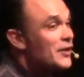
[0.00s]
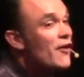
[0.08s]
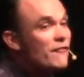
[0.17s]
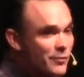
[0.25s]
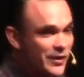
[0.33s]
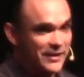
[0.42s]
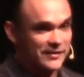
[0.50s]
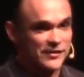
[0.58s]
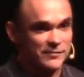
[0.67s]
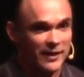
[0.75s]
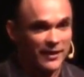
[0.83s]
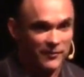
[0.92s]
love praying in the
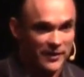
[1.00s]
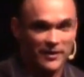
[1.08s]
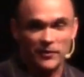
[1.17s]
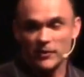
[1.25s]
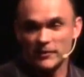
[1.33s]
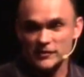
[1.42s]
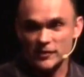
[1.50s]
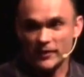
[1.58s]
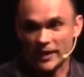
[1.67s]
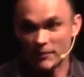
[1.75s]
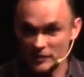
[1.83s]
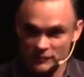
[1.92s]
Spirit when I don't know what's
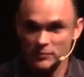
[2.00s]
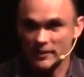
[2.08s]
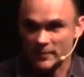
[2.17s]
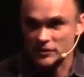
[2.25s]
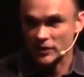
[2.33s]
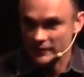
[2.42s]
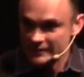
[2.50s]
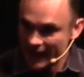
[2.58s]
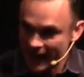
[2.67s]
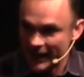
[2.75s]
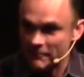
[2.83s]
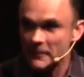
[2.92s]
going on, which is pretty much all the
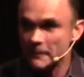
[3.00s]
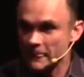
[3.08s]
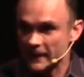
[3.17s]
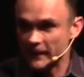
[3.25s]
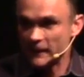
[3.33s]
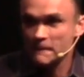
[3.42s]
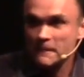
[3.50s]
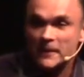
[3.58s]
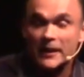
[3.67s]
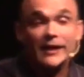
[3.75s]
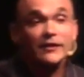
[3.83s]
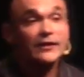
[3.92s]
time. You know,
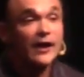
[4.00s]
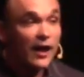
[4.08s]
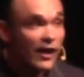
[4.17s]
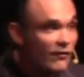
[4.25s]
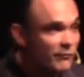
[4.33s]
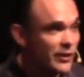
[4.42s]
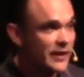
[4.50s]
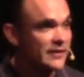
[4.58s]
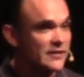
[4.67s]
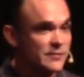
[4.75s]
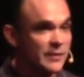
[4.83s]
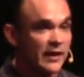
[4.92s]
I love praying in
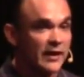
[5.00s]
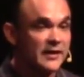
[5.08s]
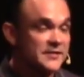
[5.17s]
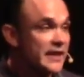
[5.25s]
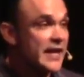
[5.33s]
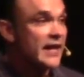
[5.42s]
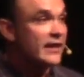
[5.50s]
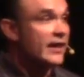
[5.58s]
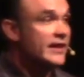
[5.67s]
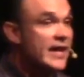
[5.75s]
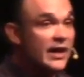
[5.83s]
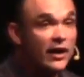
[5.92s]
the Spirit because I
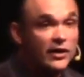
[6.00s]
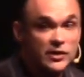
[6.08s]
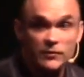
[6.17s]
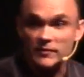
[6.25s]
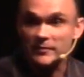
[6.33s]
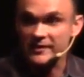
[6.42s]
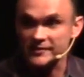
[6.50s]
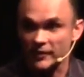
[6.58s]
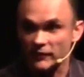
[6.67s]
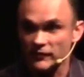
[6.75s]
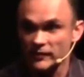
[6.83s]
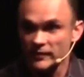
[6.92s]
can't argue with
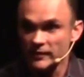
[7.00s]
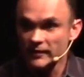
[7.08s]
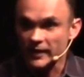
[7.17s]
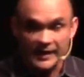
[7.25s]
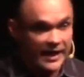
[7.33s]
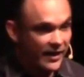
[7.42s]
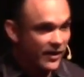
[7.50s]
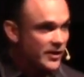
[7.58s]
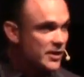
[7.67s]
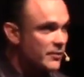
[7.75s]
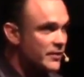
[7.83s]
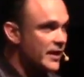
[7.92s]
myself. I can't
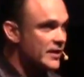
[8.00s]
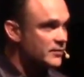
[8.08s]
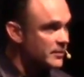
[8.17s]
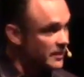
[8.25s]
argue with God's.